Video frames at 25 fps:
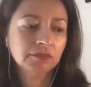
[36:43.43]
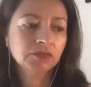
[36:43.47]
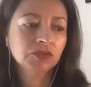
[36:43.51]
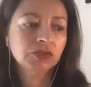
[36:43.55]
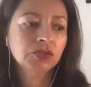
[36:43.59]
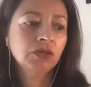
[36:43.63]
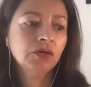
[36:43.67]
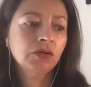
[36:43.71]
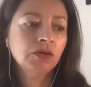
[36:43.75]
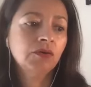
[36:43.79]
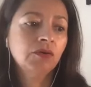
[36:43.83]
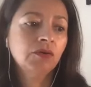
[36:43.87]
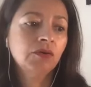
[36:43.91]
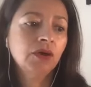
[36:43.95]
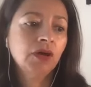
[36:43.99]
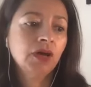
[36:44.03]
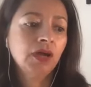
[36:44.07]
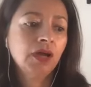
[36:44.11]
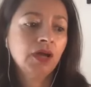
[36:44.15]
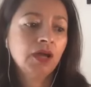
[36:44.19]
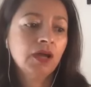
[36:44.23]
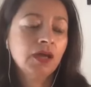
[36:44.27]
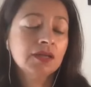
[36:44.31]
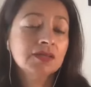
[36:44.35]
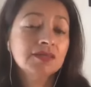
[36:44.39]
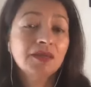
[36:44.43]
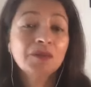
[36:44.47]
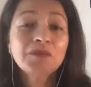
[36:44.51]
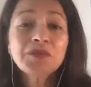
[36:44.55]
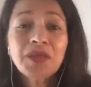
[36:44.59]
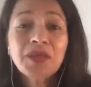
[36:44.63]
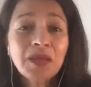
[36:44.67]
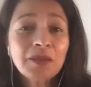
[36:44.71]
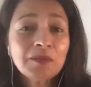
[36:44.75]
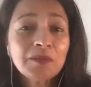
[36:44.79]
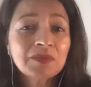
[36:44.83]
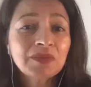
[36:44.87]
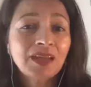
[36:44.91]
So
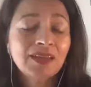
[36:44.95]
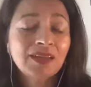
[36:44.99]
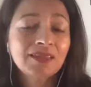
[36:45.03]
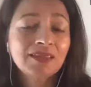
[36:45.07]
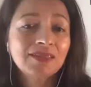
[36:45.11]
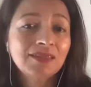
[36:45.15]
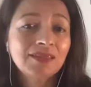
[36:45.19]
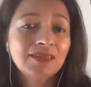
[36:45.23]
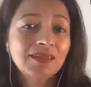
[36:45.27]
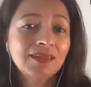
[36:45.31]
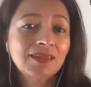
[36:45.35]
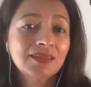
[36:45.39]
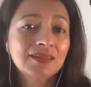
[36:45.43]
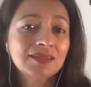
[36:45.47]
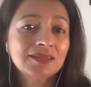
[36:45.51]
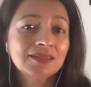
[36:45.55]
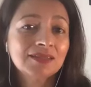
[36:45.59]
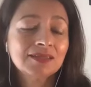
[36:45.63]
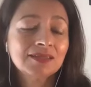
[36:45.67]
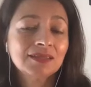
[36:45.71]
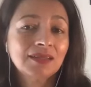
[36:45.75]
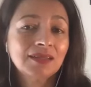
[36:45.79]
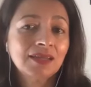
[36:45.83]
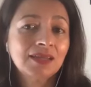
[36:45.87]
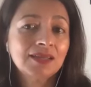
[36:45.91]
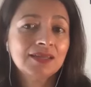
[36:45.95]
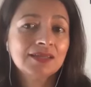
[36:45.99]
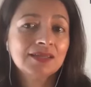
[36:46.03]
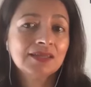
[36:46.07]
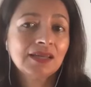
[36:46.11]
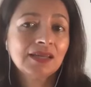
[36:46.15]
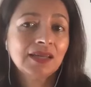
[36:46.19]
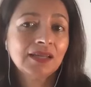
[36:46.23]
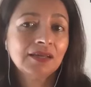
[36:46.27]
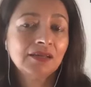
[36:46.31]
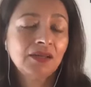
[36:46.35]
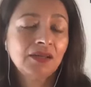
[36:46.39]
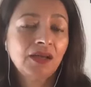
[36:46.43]
sometimes I think it's
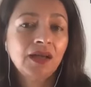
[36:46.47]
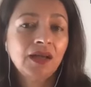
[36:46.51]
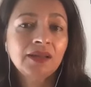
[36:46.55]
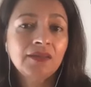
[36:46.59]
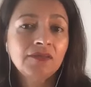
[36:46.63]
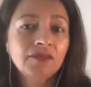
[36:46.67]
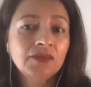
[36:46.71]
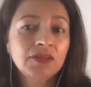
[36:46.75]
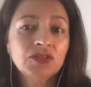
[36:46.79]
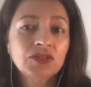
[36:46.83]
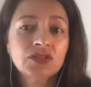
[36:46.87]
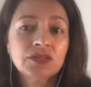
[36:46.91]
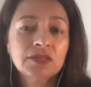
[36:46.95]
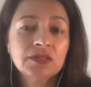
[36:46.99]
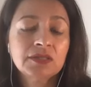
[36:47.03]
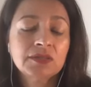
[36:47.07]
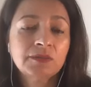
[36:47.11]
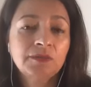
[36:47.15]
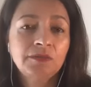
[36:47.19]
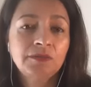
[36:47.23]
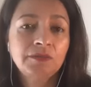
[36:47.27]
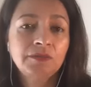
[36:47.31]
like not even just